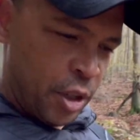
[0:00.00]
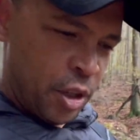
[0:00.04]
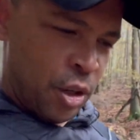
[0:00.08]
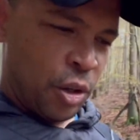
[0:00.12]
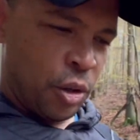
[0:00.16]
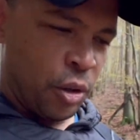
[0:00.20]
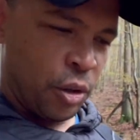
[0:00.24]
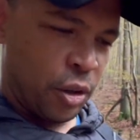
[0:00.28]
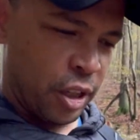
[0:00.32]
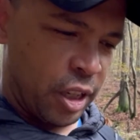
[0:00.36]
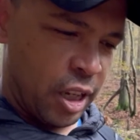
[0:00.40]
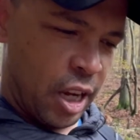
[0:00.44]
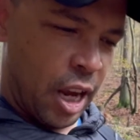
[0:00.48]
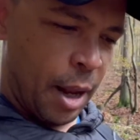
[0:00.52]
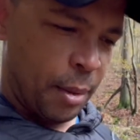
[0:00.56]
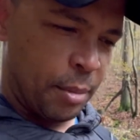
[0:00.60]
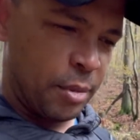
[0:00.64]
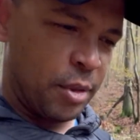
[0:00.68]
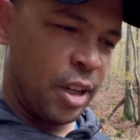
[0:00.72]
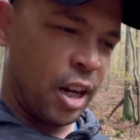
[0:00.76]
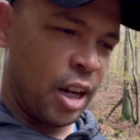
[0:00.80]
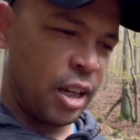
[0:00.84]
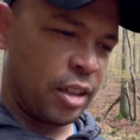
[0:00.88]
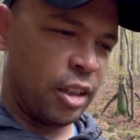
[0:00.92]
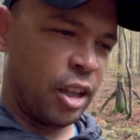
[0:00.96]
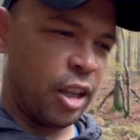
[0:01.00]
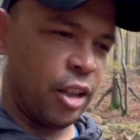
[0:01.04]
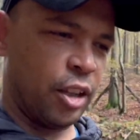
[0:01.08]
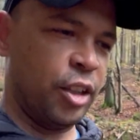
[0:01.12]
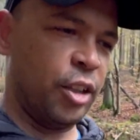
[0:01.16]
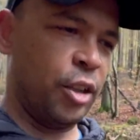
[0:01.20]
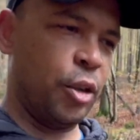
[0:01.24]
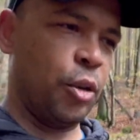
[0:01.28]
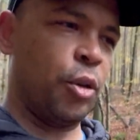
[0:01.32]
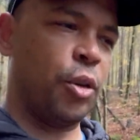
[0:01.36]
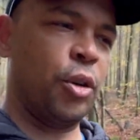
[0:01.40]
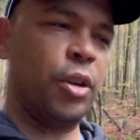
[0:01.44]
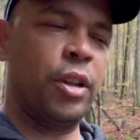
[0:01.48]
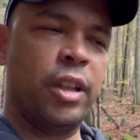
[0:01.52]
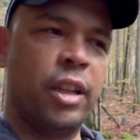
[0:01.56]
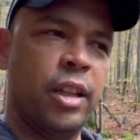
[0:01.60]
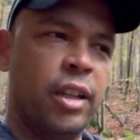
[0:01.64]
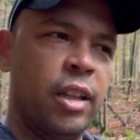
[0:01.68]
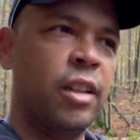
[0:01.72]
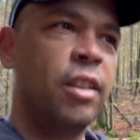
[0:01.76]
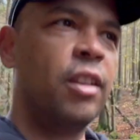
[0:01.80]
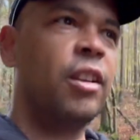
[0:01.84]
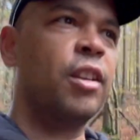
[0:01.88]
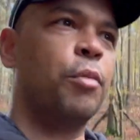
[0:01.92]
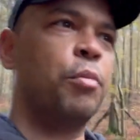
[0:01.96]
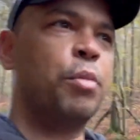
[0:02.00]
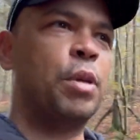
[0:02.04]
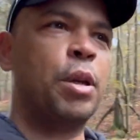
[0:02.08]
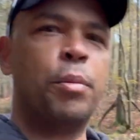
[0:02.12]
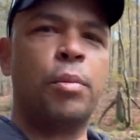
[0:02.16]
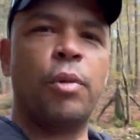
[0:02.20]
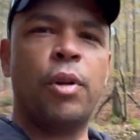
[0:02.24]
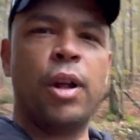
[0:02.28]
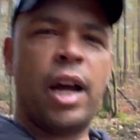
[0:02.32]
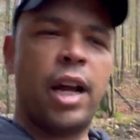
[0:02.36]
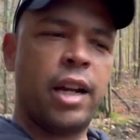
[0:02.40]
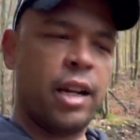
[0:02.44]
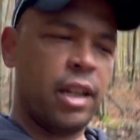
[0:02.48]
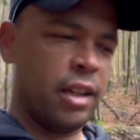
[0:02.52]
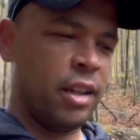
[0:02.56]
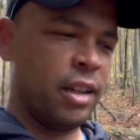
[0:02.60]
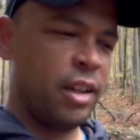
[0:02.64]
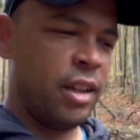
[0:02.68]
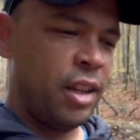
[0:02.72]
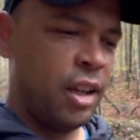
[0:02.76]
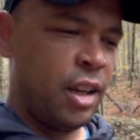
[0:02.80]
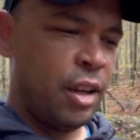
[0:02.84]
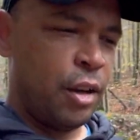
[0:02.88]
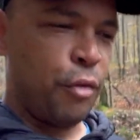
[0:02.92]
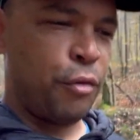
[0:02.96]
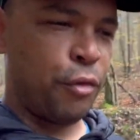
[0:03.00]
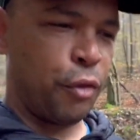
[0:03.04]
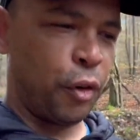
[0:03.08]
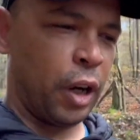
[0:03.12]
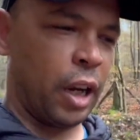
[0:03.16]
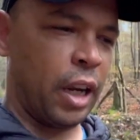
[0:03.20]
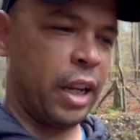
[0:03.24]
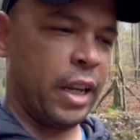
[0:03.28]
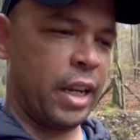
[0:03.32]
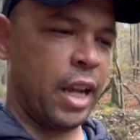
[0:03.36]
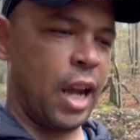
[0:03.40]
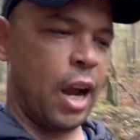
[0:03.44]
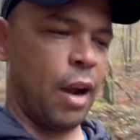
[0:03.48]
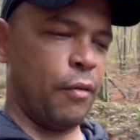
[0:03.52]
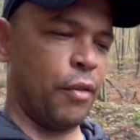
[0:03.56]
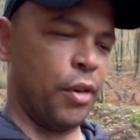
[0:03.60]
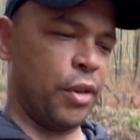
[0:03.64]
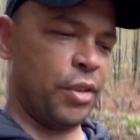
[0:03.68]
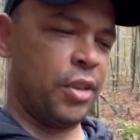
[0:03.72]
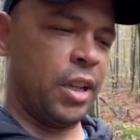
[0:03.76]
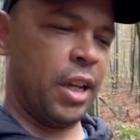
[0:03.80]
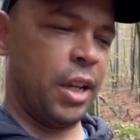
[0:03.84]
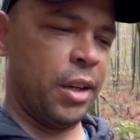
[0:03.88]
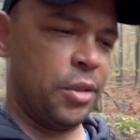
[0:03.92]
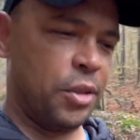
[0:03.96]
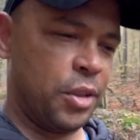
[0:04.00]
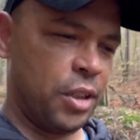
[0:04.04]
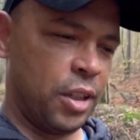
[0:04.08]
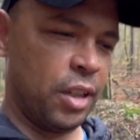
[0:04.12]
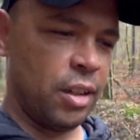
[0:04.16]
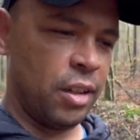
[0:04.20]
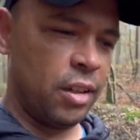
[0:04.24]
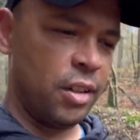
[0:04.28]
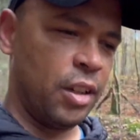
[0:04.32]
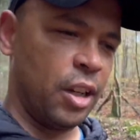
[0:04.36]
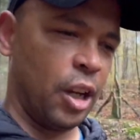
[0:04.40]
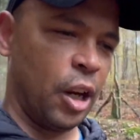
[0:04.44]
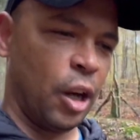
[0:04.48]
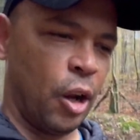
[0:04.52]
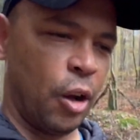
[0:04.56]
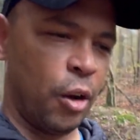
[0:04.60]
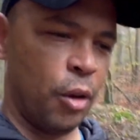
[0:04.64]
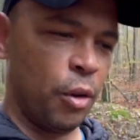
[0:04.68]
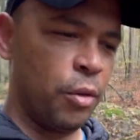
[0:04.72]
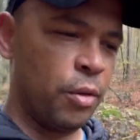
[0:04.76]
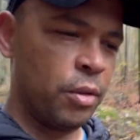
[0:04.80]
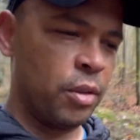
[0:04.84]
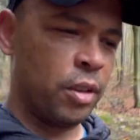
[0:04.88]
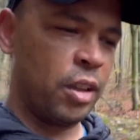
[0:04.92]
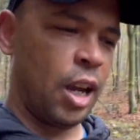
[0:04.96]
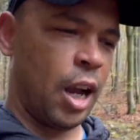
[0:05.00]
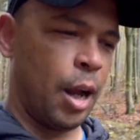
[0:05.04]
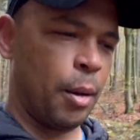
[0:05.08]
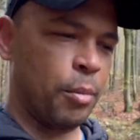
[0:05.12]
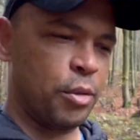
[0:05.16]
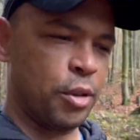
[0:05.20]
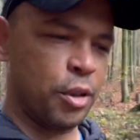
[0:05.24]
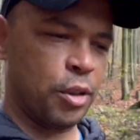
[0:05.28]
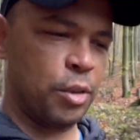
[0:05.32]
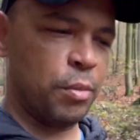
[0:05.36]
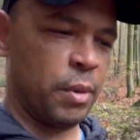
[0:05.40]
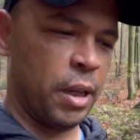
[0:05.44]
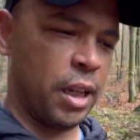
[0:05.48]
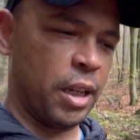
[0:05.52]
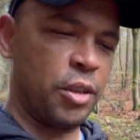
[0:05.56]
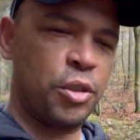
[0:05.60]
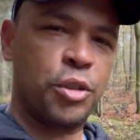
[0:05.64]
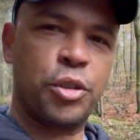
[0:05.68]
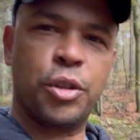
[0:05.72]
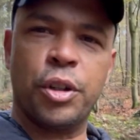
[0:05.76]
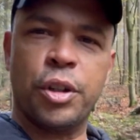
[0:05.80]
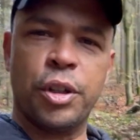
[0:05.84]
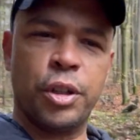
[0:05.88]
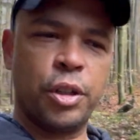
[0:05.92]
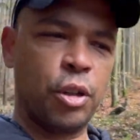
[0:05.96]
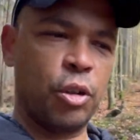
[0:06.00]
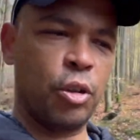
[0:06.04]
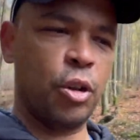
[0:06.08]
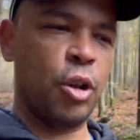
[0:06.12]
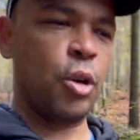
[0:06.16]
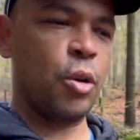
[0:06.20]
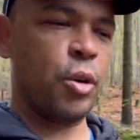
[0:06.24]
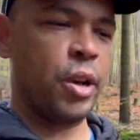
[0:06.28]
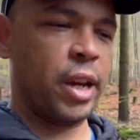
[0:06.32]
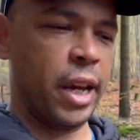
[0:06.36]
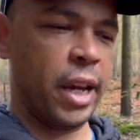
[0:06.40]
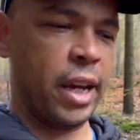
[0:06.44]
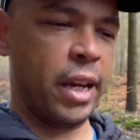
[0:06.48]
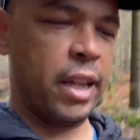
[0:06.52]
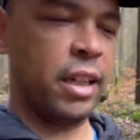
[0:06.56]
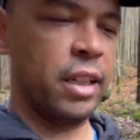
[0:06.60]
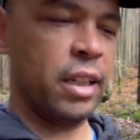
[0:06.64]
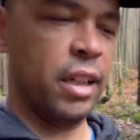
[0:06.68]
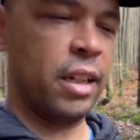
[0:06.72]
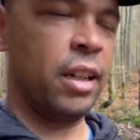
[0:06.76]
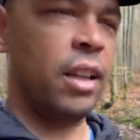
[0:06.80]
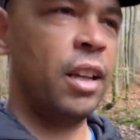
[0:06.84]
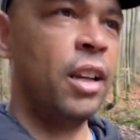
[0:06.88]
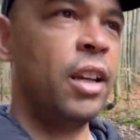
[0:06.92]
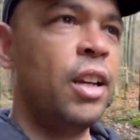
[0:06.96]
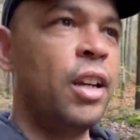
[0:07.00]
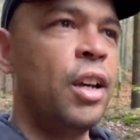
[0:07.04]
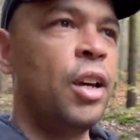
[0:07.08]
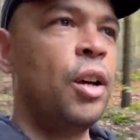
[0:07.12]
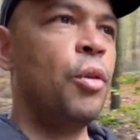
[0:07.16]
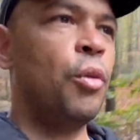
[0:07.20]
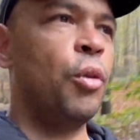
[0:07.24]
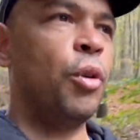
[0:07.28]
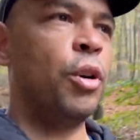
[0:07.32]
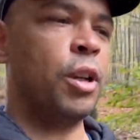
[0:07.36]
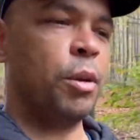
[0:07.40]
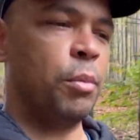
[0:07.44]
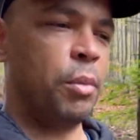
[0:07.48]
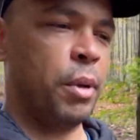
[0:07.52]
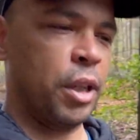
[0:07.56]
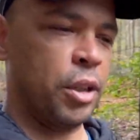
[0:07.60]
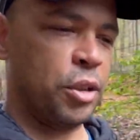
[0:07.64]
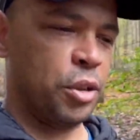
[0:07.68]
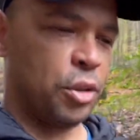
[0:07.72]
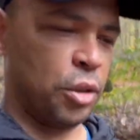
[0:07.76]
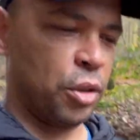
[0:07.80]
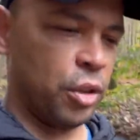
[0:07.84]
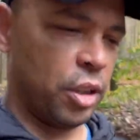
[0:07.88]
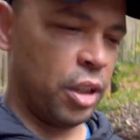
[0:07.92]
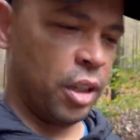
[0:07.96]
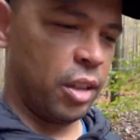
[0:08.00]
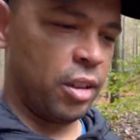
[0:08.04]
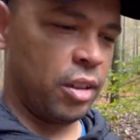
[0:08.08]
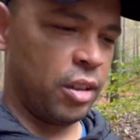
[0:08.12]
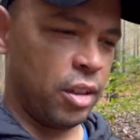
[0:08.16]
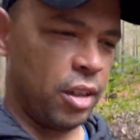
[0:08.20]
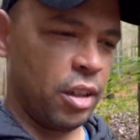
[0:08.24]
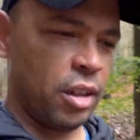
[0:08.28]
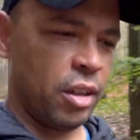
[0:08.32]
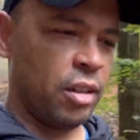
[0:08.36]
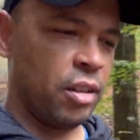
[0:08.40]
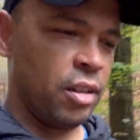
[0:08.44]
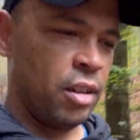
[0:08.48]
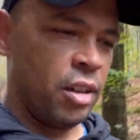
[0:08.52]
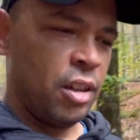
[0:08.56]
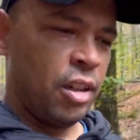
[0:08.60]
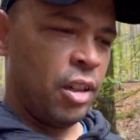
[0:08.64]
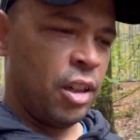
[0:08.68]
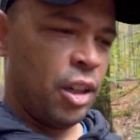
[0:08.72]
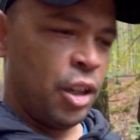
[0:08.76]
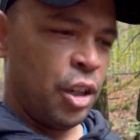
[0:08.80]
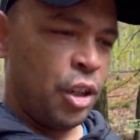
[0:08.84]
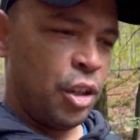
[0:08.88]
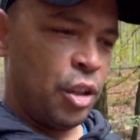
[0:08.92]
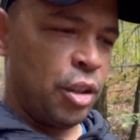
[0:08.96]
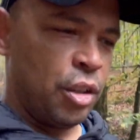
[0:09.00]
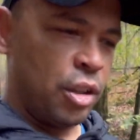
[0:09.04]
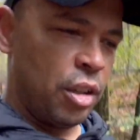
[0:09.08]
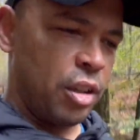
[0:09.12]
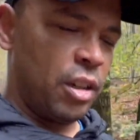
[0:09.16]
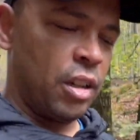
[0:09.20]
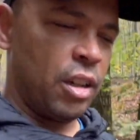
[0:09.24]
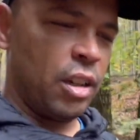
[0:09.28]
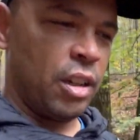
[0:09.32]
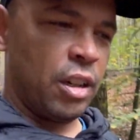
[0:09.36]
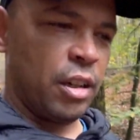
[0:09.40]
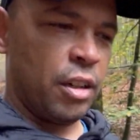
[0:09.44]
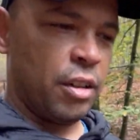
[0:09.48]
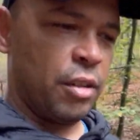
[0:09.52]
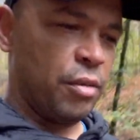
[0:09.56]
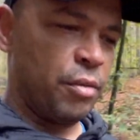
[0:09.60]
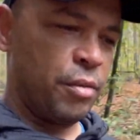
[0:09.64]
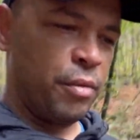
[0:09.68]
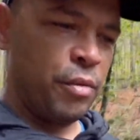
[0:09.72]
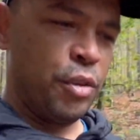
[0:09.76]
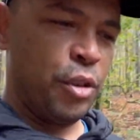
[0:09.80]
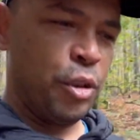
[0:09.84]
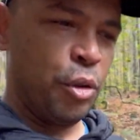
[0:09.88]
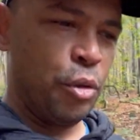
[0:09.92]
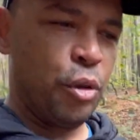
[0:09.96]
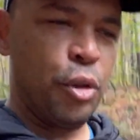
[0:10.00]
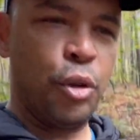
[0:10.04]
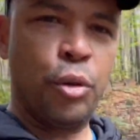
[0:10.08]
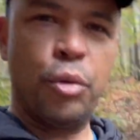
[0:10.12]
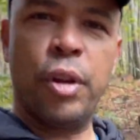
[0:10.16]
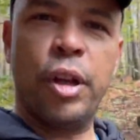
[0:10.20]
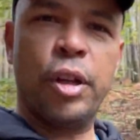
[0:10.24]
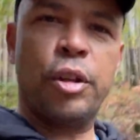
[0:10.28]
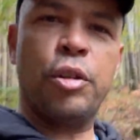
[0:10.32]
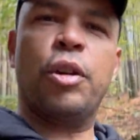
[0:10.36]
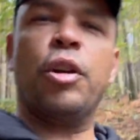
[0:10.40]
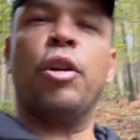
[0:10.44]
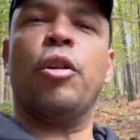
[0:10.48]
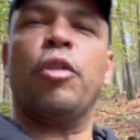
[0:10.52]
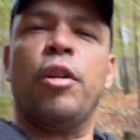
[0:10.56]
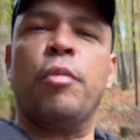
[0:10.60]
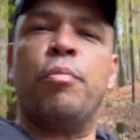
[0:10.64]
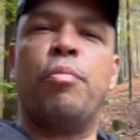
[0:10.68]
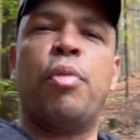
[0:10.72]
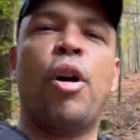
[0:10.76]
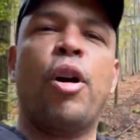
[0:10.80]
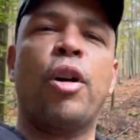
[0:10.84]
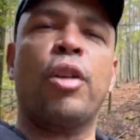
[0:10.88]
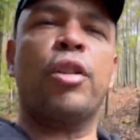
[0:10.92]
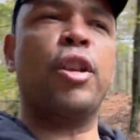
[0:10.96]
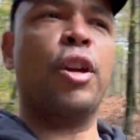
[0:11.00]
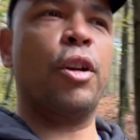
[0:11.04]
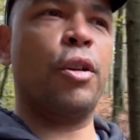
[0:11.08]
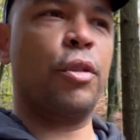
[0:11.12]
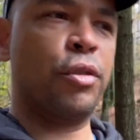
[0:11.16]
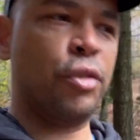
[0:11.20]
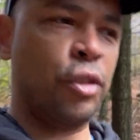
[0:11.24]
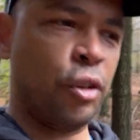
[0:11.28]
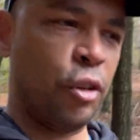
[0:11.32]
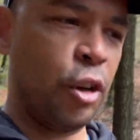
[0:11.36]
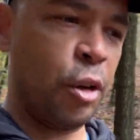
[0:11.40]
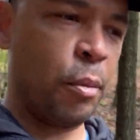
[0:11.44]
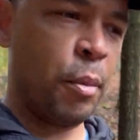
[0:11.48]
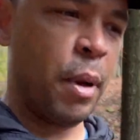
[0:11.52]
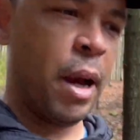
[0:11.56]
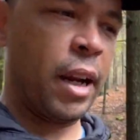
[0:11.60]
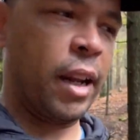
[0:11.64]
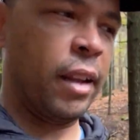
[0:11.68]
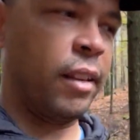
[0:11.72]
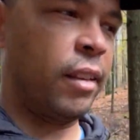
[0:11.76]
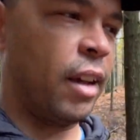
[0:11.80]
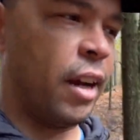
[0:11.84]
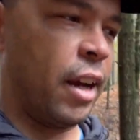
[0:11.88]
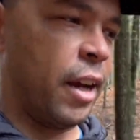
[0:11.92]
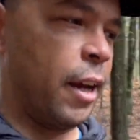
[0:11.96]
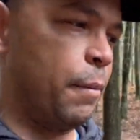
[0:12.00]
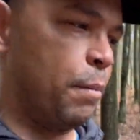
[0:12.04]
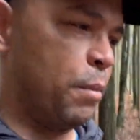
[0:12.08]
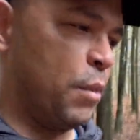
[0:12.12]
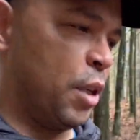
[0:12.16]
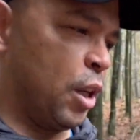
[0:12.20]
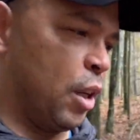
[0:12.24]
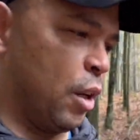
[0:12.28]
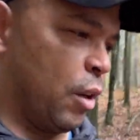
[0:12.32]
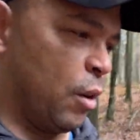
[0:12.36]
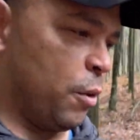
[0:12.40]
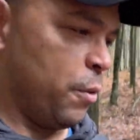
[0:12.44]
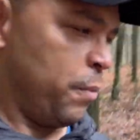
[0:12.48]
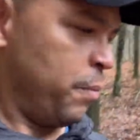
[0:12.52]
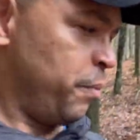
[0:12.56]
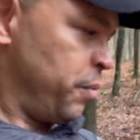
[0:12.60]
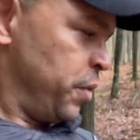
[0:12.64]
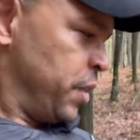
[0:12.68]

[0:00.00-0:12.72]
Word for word: Or the cops knocked on the door and the, the people had a friendly conversation, you know, cop just making sure you're okay and wanted to make sure that uh, uh, you knew that you can only park there a certain amount of time, you know.